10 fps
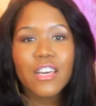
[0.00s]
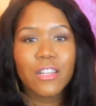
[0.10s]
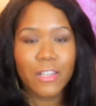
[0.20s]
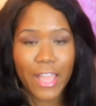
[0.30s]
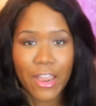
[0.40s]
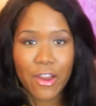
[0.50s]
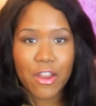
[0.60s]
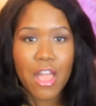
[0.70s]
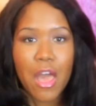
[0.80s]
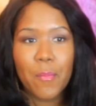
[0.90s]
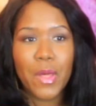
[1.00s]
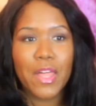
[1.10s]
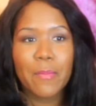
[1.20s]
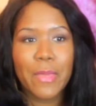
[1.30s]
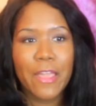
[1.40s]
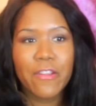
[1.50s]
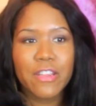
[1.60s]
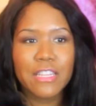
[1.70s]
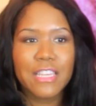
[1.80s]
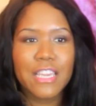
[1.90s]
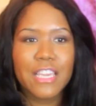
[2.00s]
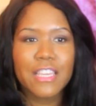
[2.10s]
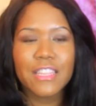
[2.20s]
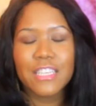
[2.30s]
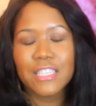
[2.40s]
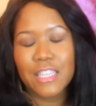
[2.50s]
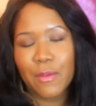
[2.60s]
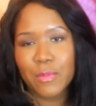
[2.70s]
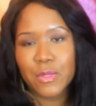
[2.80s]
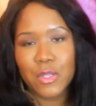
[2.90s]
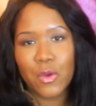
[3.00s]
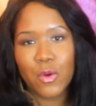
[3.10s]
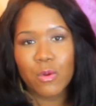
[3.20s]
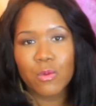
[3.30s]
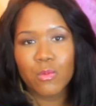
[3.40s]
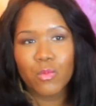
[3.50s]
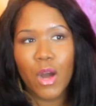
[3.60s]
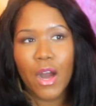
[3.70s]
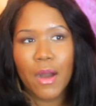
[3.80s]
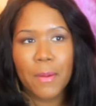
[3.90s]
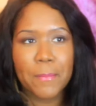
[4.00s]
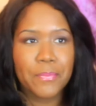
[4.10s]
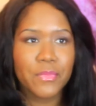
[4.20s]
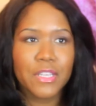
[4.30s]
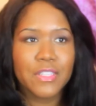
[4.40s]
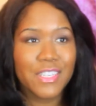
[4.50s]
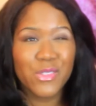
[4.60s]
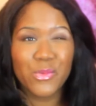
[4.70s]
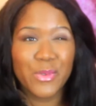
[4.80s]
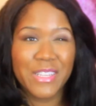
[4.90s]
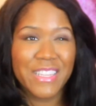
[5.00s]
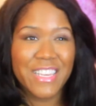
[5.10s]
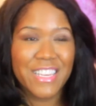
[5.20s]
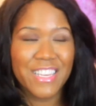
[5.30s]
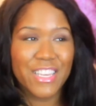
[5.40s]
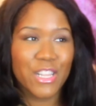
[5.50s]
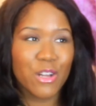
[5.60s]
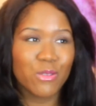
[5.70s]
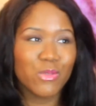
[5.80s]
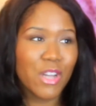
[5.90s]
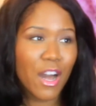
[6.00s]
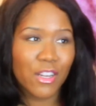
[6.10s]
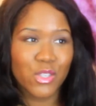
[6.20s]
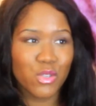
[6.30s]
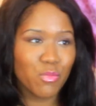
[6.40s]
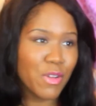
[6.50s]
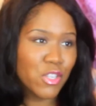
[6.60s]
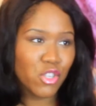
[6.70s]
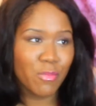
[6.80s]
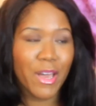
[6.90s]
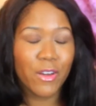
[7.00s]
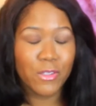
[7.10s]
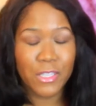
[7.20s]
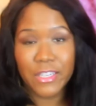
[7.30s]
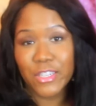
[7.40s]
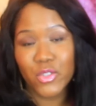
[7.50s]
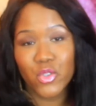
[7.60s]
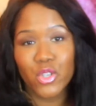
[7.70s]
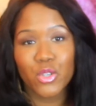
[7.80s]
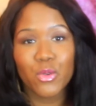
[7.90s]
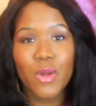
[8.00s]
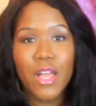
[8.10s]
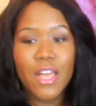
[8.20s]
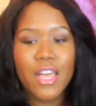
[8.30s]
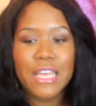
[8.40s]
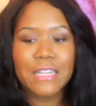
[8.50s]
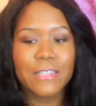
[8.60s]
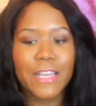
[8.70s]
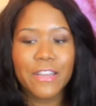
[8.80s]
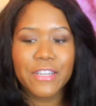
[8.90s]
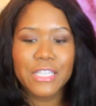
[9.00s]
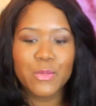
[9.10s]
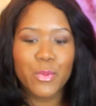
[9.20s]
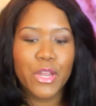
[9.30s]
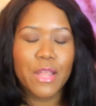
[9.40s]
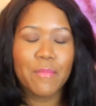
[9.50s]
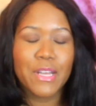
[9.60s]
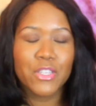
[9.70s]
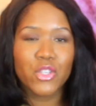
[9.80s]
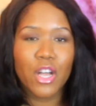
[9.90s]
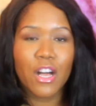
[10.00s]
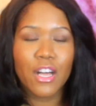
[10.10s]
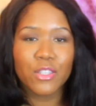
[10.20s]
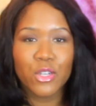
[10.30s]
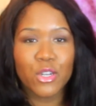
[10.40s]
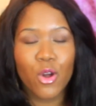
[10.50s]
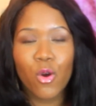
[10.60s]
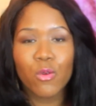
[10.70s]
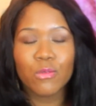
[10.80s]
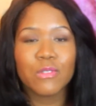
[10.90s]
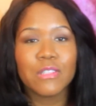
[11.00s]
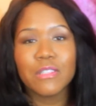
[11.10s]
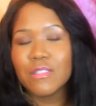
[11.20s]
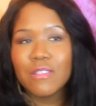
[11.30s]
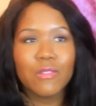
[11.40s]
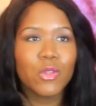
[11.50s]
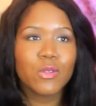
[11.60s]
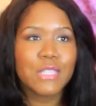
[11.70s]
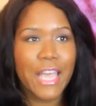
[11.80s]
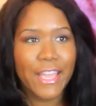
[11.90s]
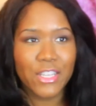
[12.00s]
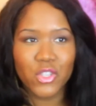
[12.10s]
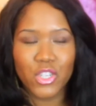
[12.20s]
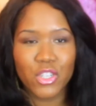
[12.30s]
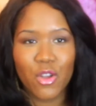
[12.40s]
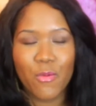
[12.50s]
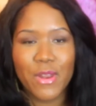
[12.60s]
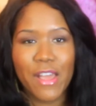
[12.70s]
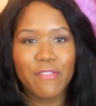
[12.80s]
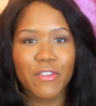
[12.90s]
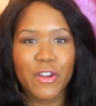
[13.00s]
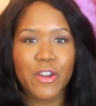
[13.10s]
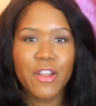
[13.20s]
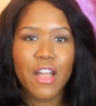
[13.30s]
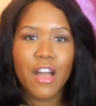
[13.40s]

Claire. But apparently this episode didn't really, talk too much about Claire and Drew. Claire is pretty much on her own little tangent or whatever,